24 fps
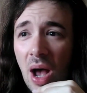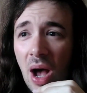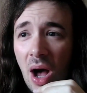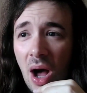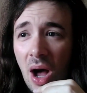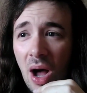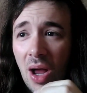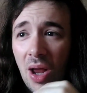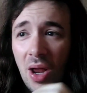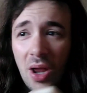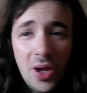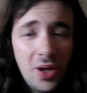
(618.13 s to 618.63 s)

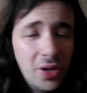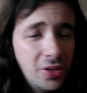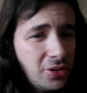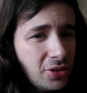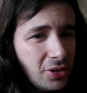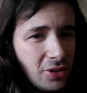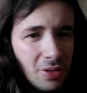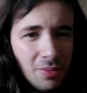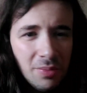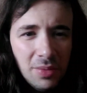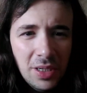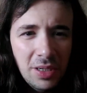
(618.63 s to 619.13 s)
I heard
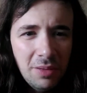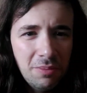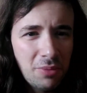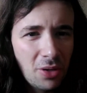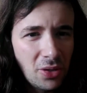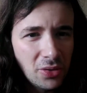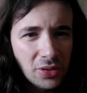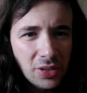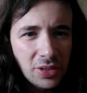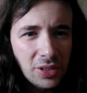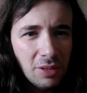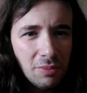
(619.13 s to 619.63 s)
so many
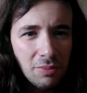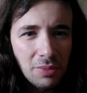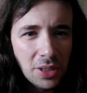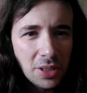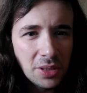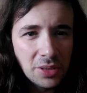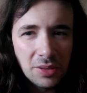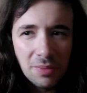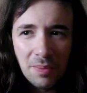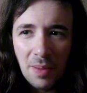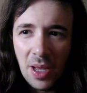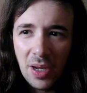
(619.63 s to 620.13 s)
positive
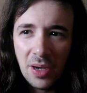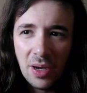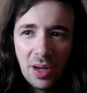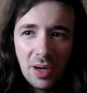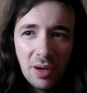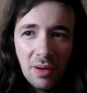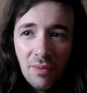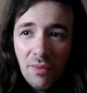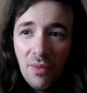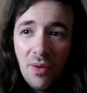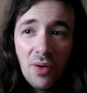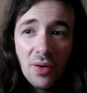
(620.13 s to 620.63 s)
things about it and
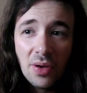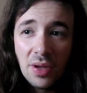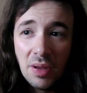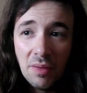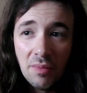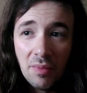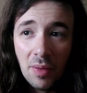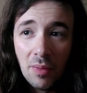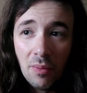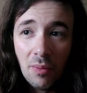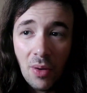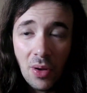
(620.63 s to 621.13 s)
I thought I'd give
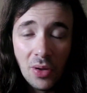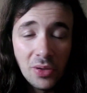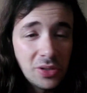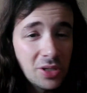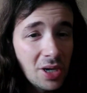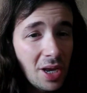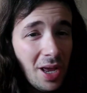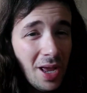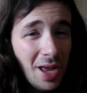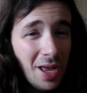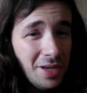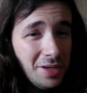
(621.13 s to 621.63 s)
it a watch,
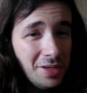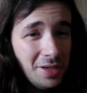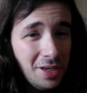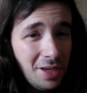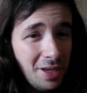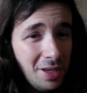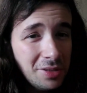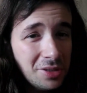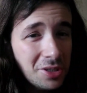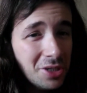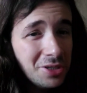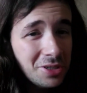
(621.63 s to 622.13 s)
and
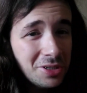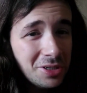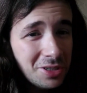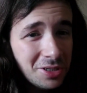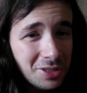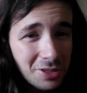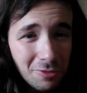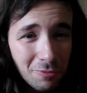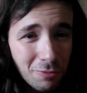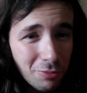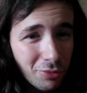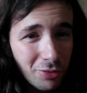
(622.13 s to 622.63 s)
it's a
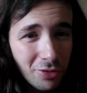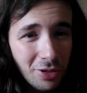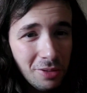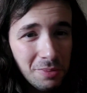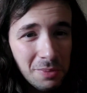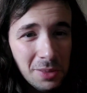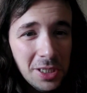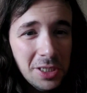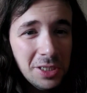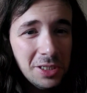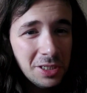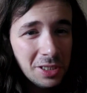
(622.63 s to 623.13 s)

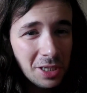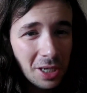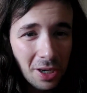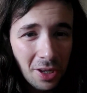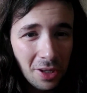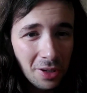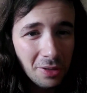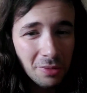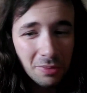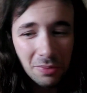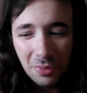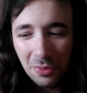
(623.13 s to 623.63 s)
supremely
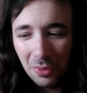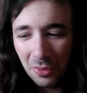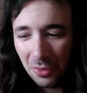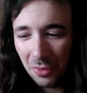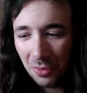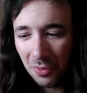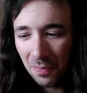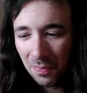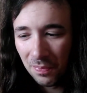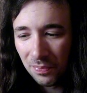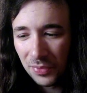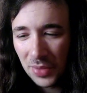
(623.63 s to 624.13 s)

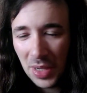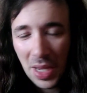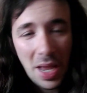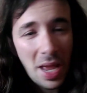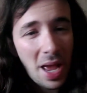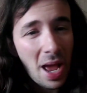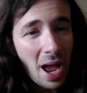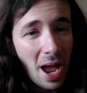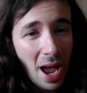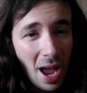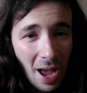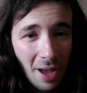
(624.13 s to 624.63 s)
delightful,
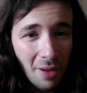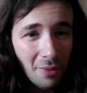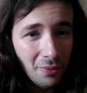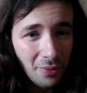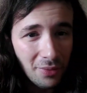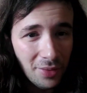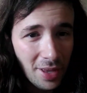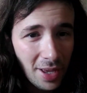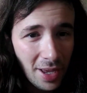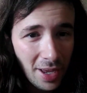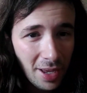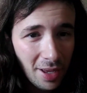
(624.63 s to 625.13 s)
out
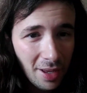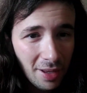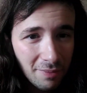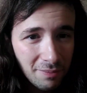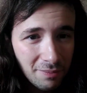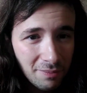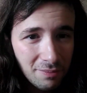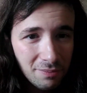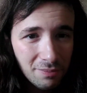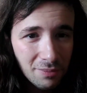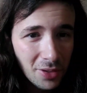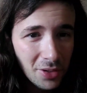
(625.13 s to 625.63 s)
there
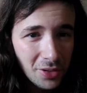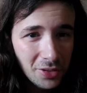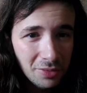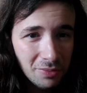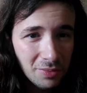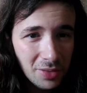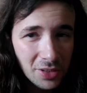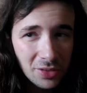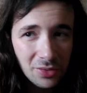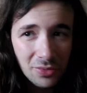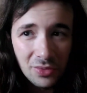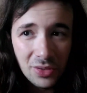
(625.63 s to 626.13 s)
murder
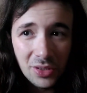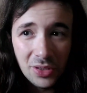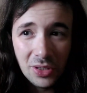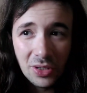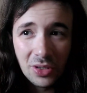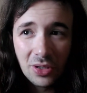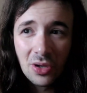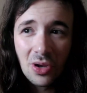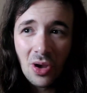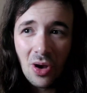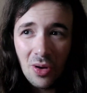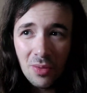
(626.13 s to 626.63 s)
mystery. The
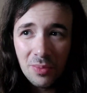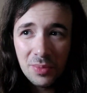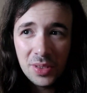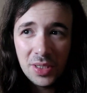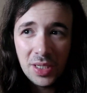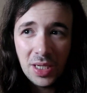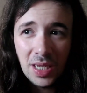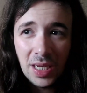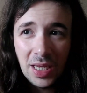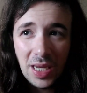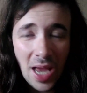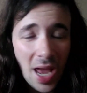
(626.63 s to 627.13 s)

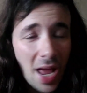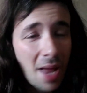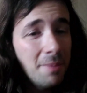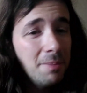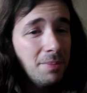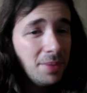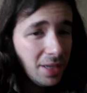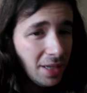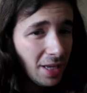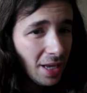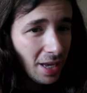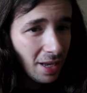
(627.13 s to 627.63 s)
comedy can
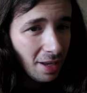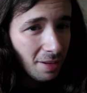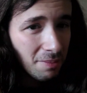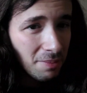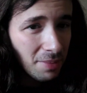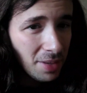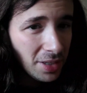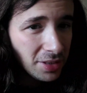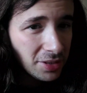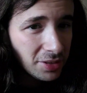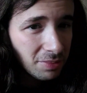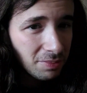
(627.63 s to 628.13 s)
be hit and
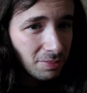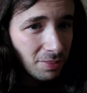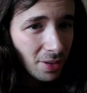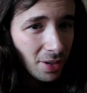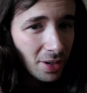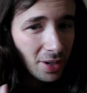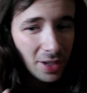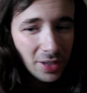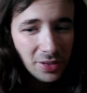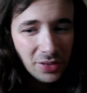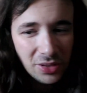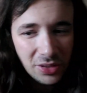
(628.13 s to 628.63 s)
miss,
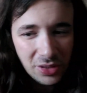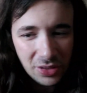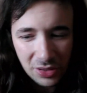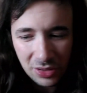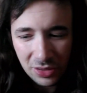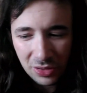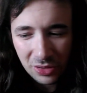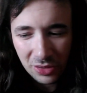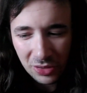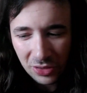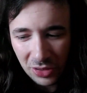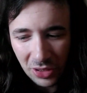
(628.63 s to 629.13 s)
but
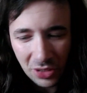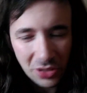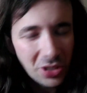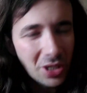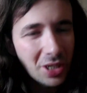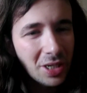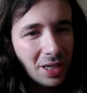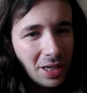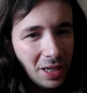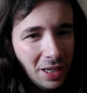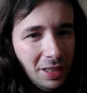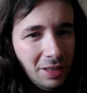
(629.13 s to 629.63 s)
it's such a
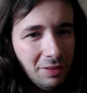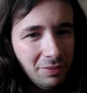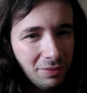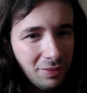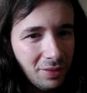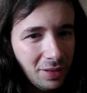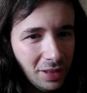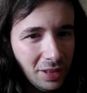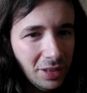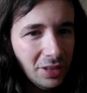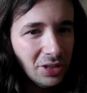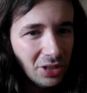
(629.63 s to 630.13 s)

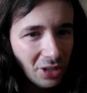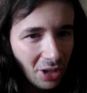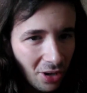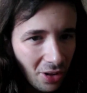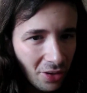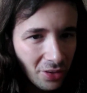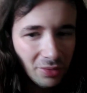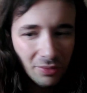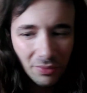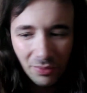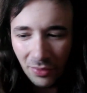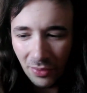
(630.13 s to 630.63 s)
gleefully
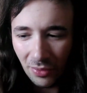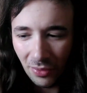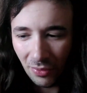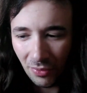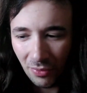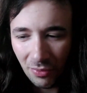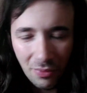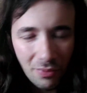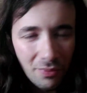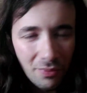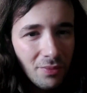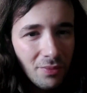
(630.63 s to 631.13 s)
delightful
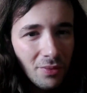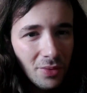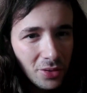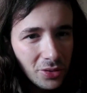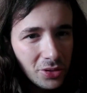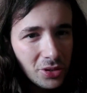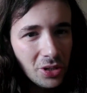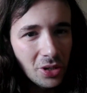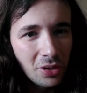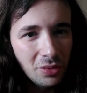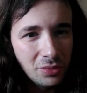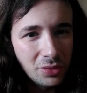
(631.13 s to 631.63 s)

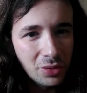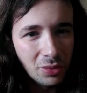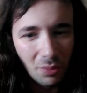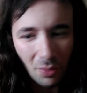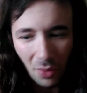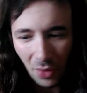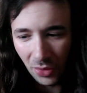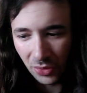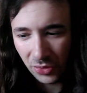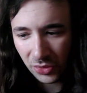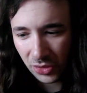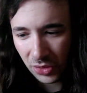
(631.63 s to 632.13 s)
show to
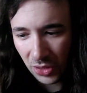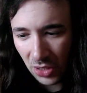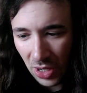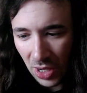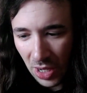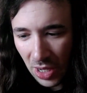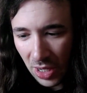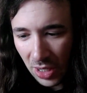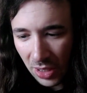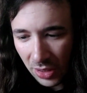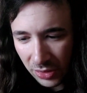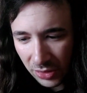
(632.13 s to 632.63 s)
watch.
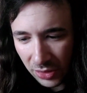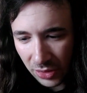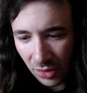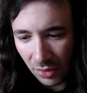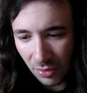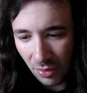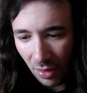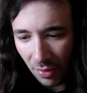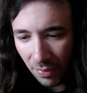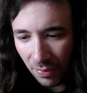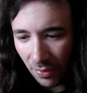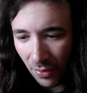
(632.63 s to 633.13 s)

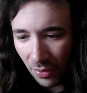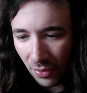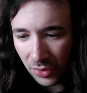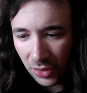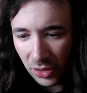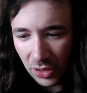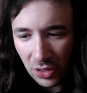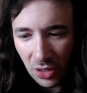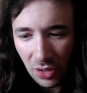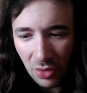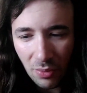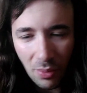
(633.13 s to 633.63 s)
So I thought, you
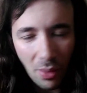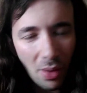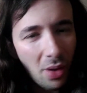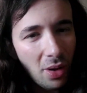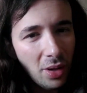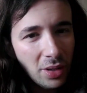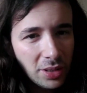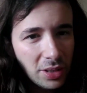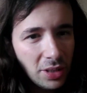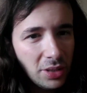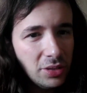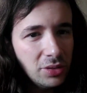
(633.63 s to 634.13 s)
know what,
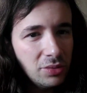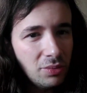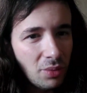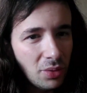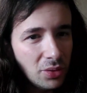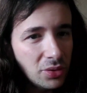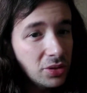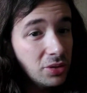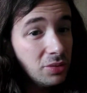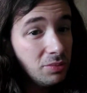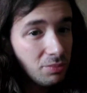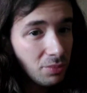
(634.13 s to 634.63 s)
I'd like to
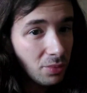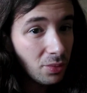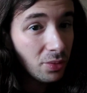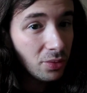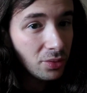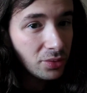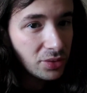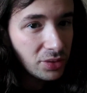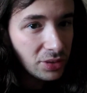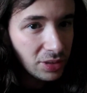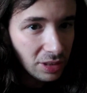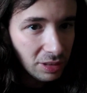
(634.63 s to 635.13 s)
watch some more
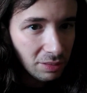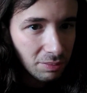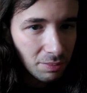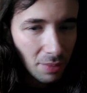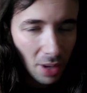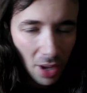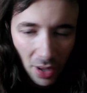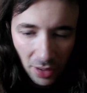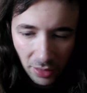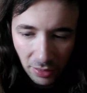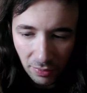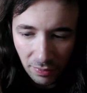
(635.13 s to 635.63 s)
Steve
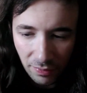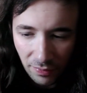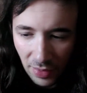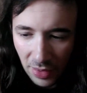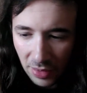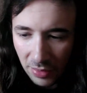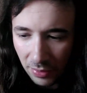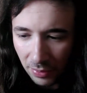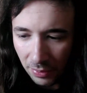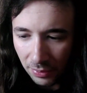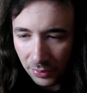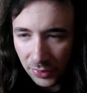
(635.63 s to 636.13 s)
Martin
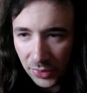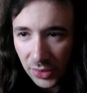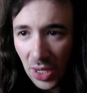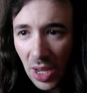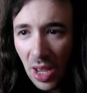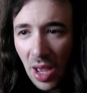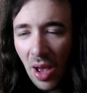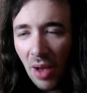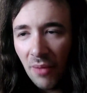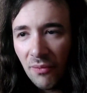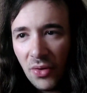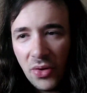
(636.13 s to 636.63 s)
films.
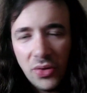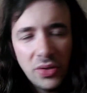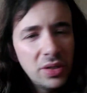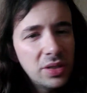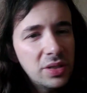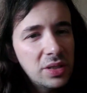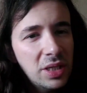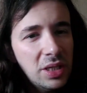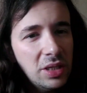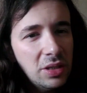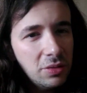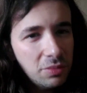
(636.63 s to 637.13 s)
I've only
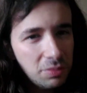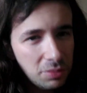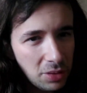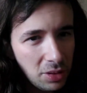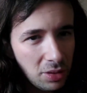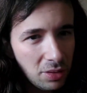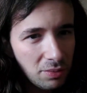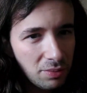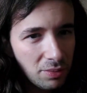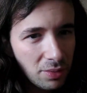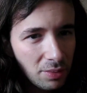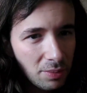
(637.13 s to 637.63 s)
seen a few
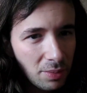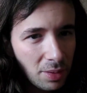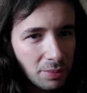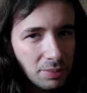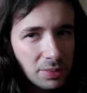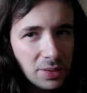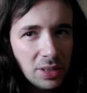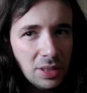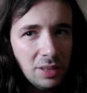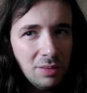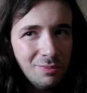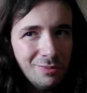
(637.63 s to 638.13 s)
of them. I've
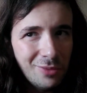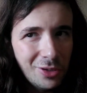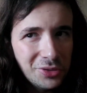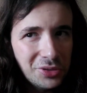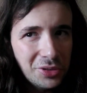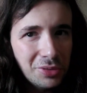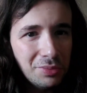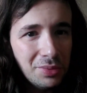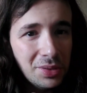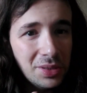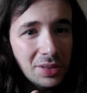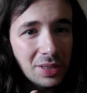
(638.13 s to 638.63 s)
seen most
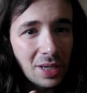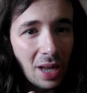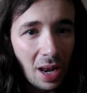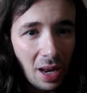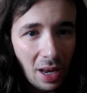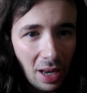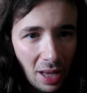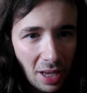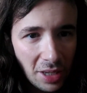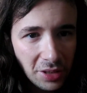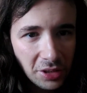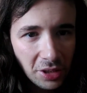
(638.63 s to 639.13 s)
of his
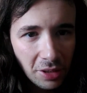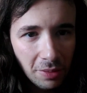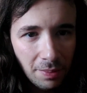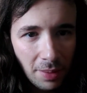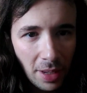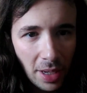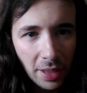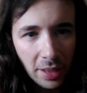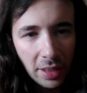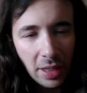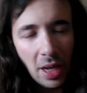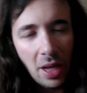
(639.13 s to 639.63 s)
latter
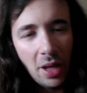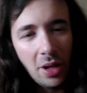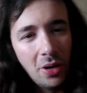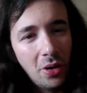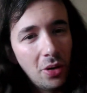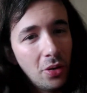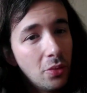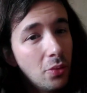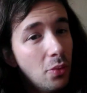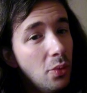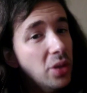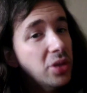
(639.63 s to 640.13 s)
back
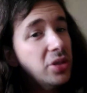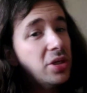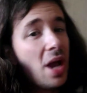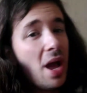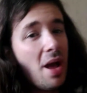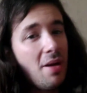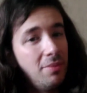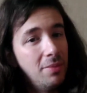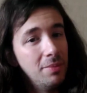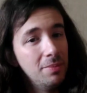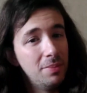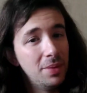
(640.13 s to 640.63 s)
catalogue, which
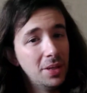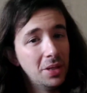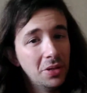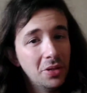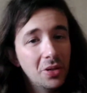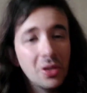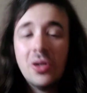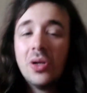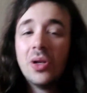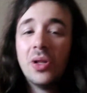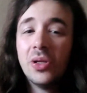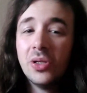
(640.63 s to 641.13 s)
haven't been
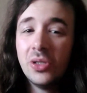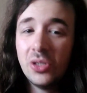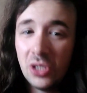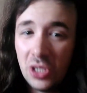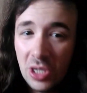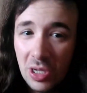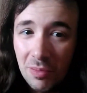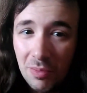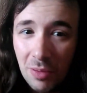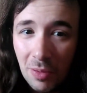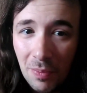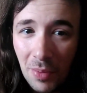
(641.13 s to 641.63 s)
good, like
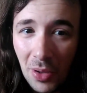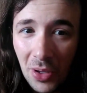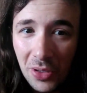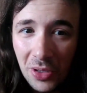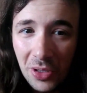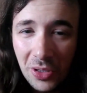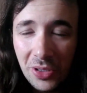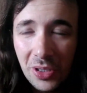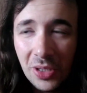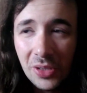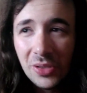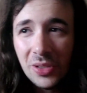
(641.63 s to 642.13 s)
Cheaper by the
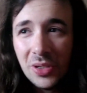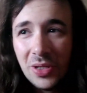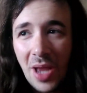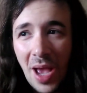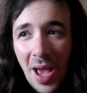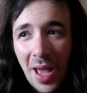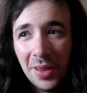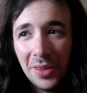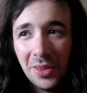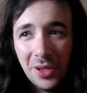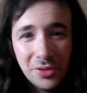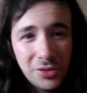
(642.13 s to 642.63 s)
Dozen
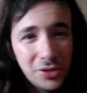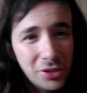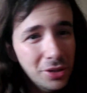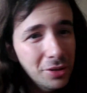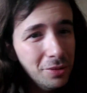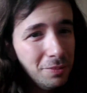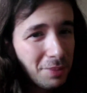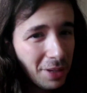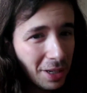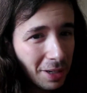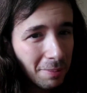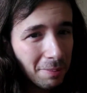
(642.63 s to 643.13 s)
and the 2
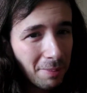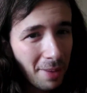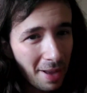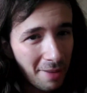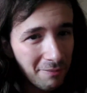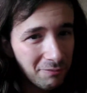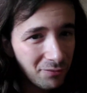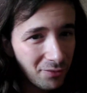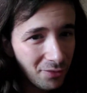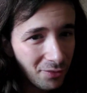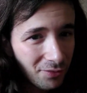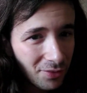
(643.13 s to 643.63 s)
Pink
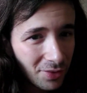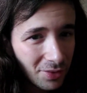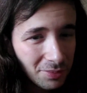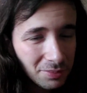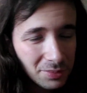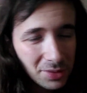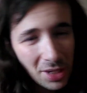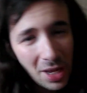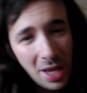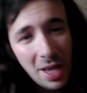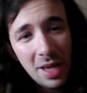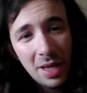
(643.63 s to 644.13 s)
Panther
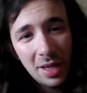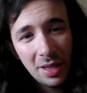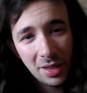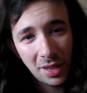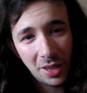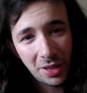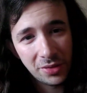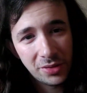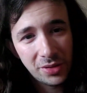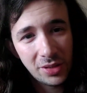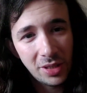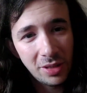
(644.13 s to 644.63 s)
films.
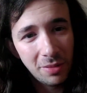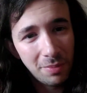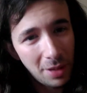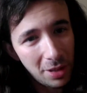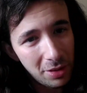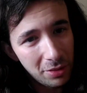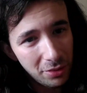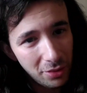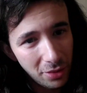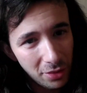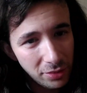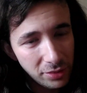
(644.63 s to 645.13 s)
Less said
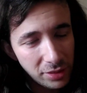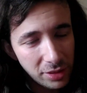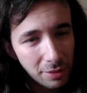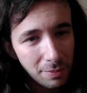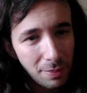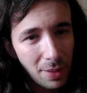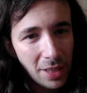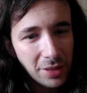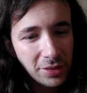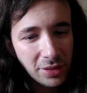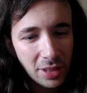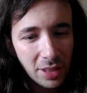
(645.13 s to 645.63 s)
about those, the
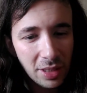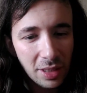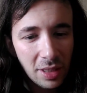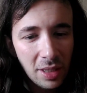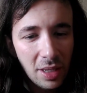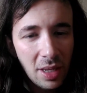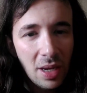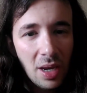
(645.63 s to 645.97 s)
better.